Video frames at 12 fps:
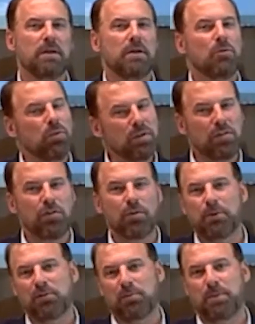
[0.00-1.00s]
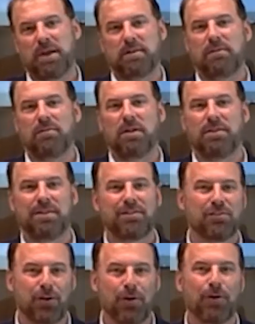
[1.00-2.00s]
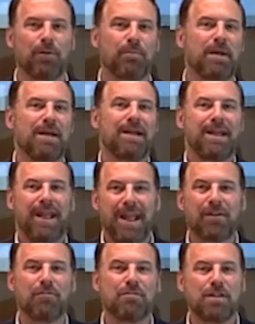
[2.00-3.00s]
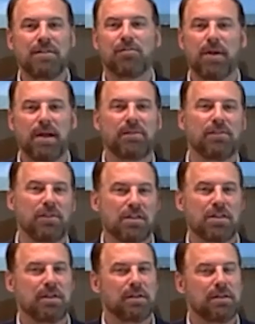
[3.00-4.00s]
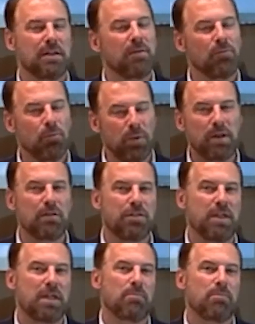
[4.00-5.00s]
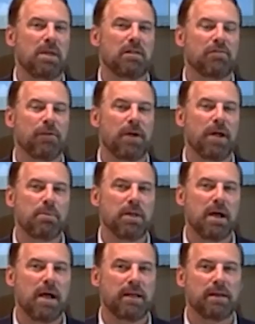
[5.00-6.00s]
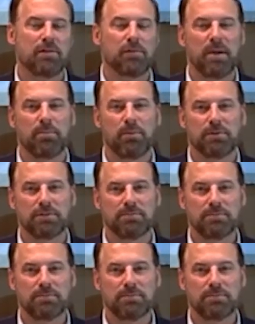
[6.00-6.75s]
What's your perspective on this term, energy transition, and what do you think it means for API and its members?